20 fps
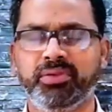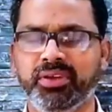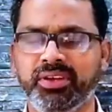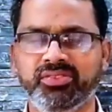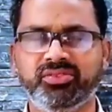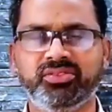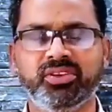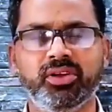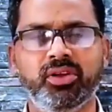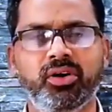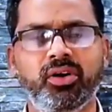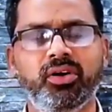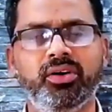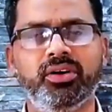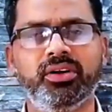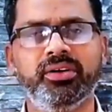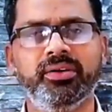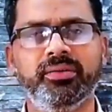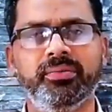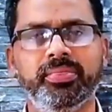Praise the
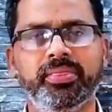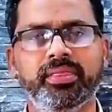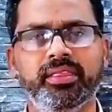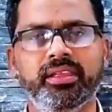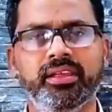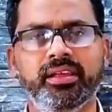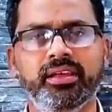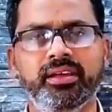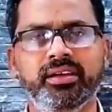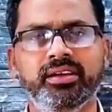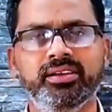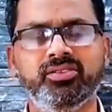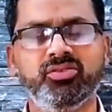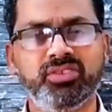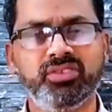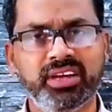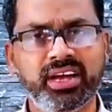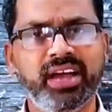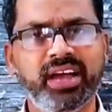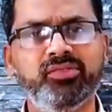Lord.
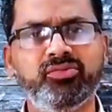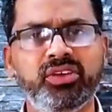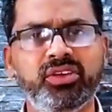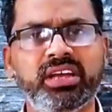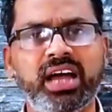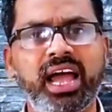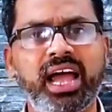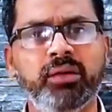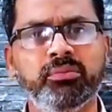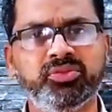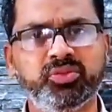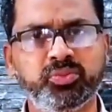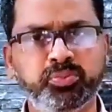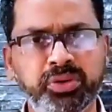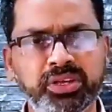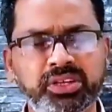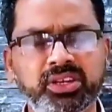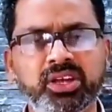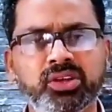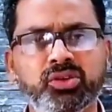Today I think I am
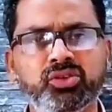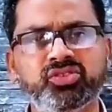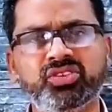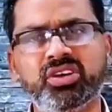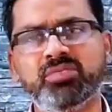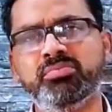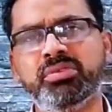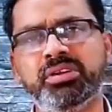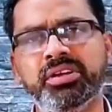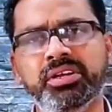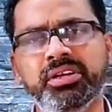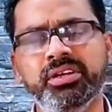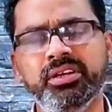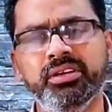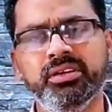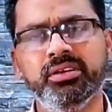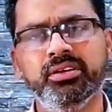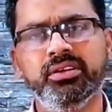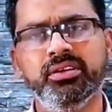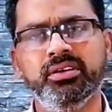speaking to
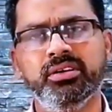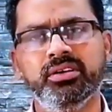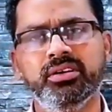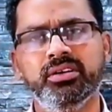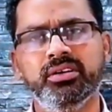somebody.